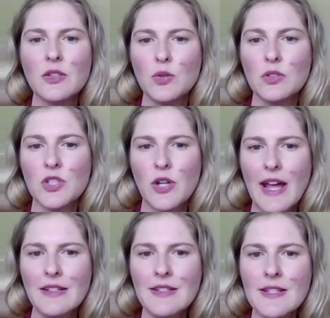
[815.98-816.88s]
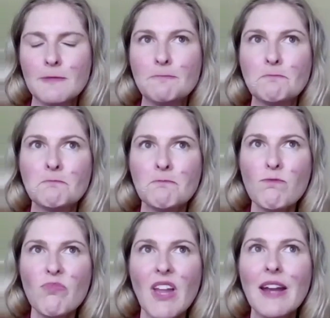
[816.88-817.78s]
Google Trends.
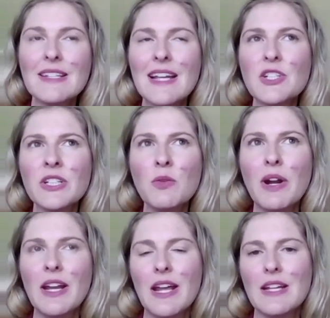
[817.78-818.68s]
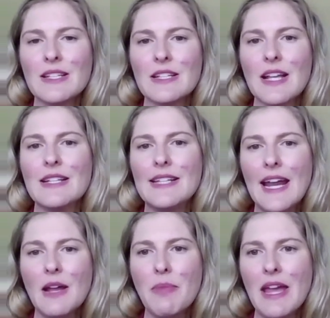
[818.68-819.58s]
And essentially what it is a
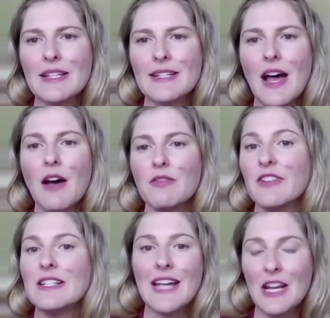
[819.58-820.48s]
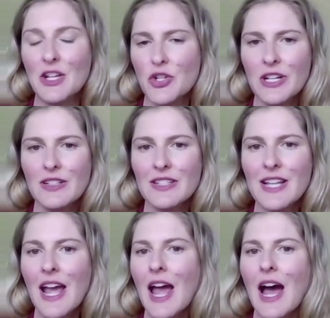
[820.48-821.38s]
database of intentions.
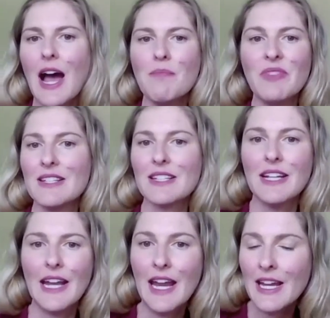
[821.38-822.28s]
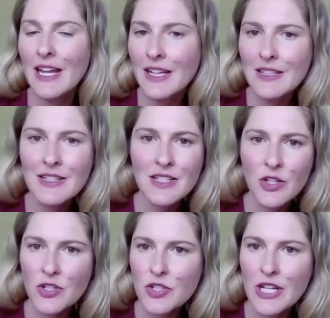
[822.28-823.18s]
It's Canadian
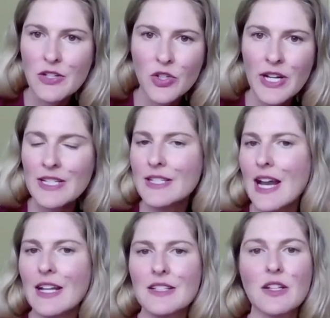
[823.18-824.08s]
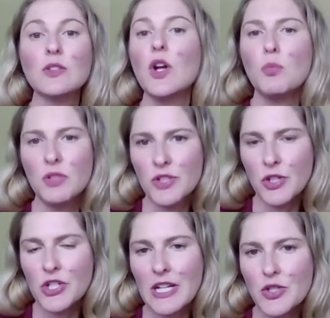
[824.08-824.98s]
search interest and it's global
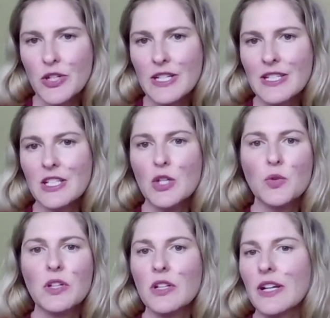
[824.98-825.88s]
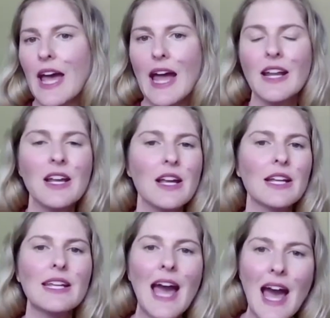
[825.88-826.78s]
search interest. You can look at
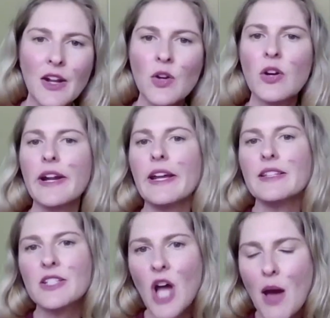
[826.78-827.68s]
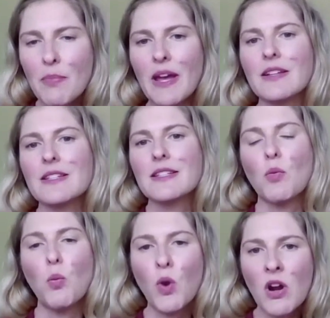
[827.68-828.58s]
categories, topics,
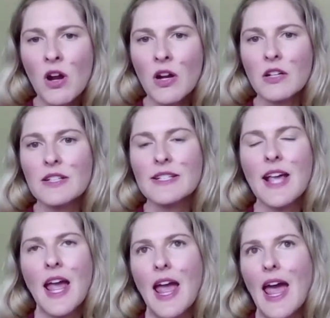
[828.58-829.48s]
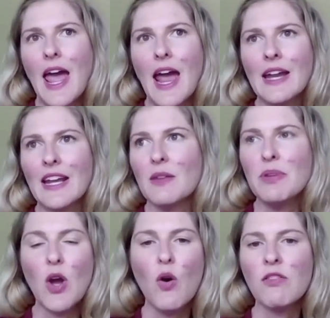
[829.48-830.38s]
words, and it can
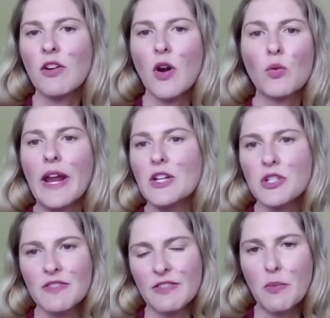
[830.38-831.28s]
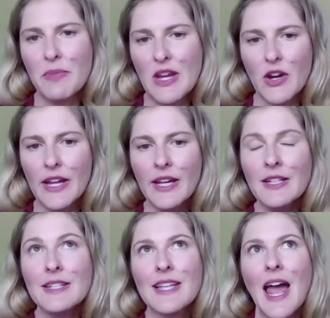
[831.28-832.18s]
be over a range of different
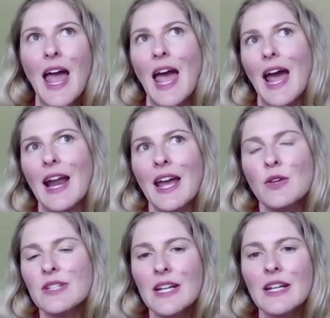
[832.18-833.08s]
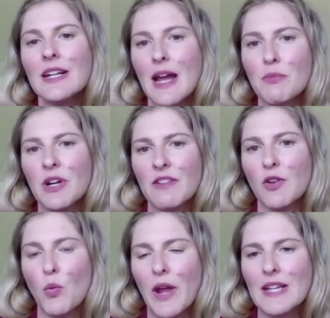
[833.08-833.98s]
periods. And I use it in a number of
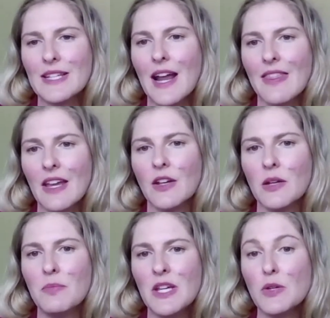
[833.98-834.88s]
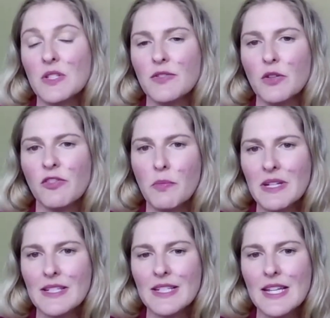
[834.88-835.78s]
different ways that I think could be useful for
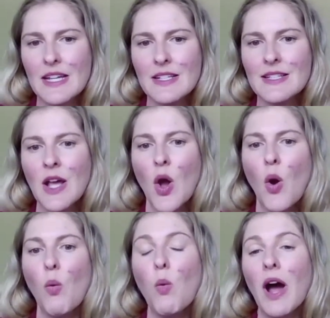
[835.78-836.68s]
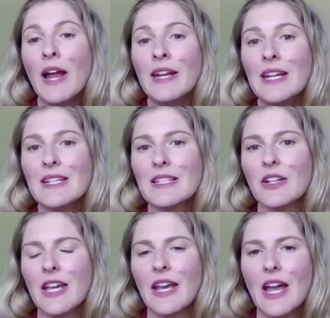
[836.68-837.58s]
businesses. One is
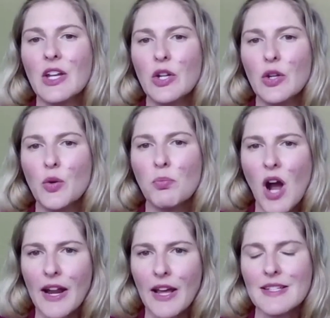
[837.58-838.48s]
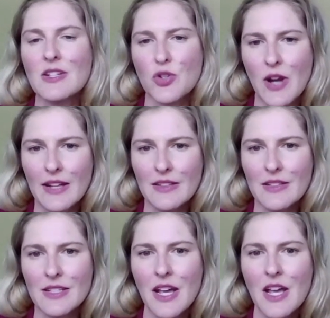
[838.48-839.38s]
looking at new products and trends.